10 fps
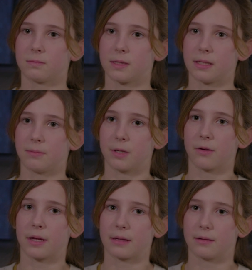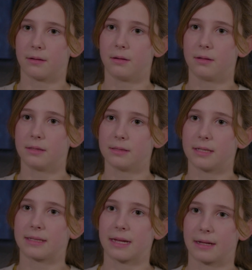keep going and
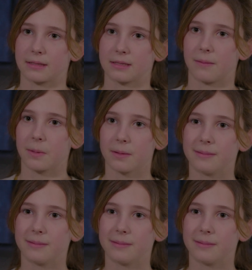take that next step.